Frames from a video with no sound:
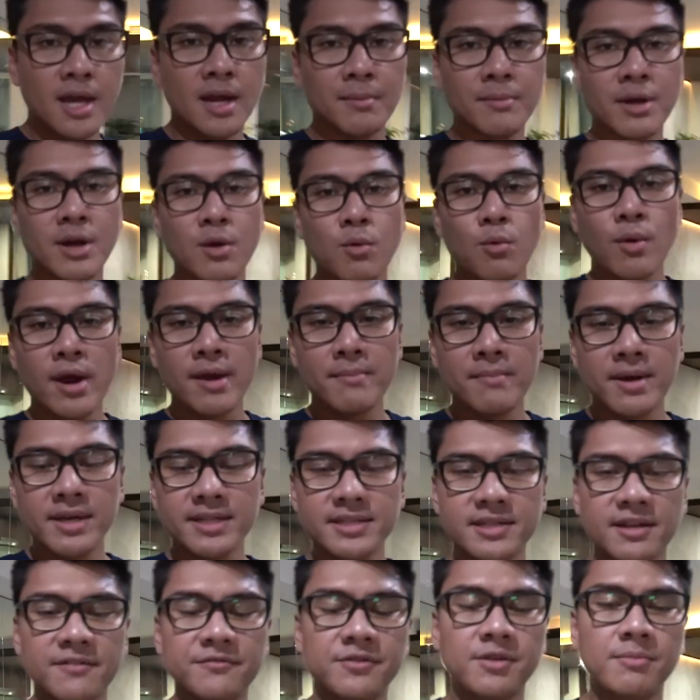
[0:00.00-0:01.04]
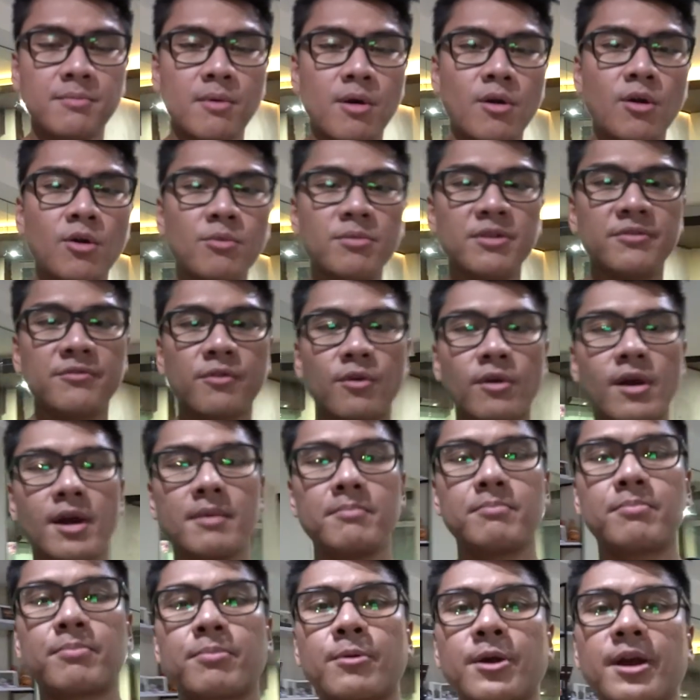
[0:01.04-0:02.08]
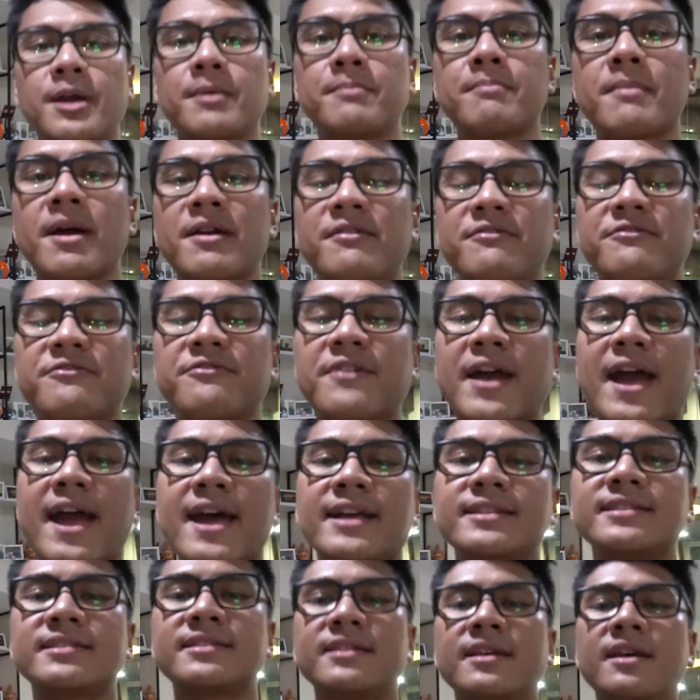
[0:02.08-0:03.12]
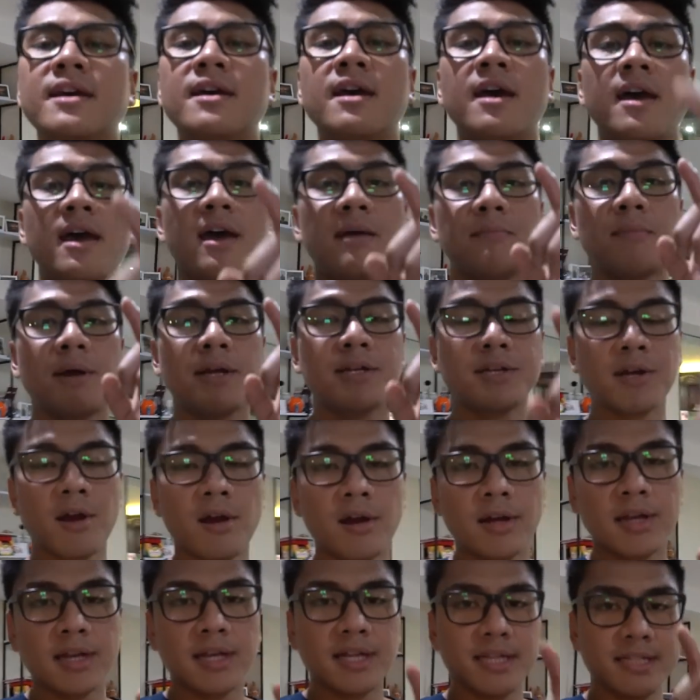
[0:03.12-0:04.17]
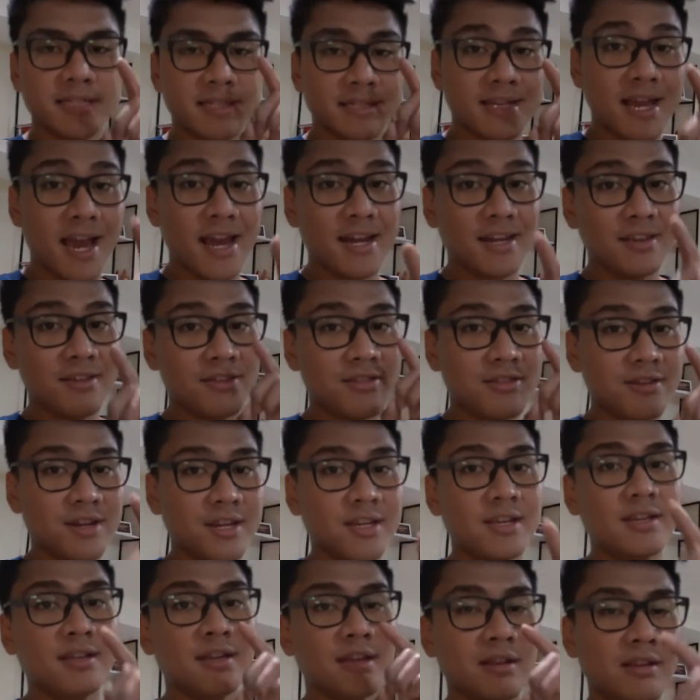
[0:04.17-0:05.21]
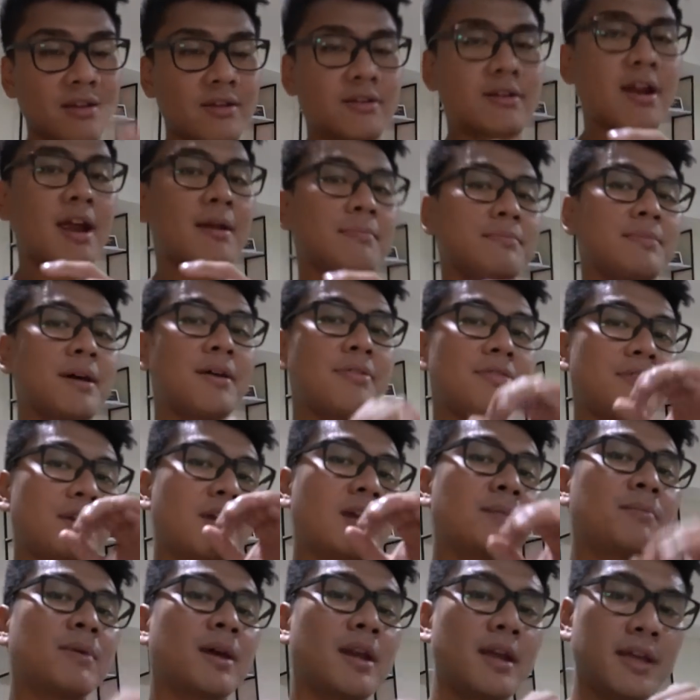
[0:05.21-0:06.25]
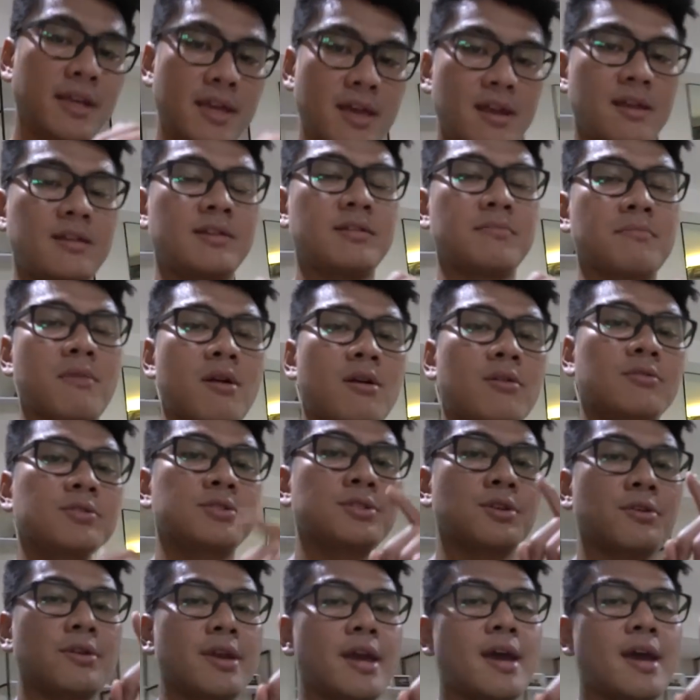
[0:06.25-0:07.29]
and I'm gonna weigh myself tomorrow before I break my fast. And my target is 93 kilograms. I think I'm gonna get it tomorrow, so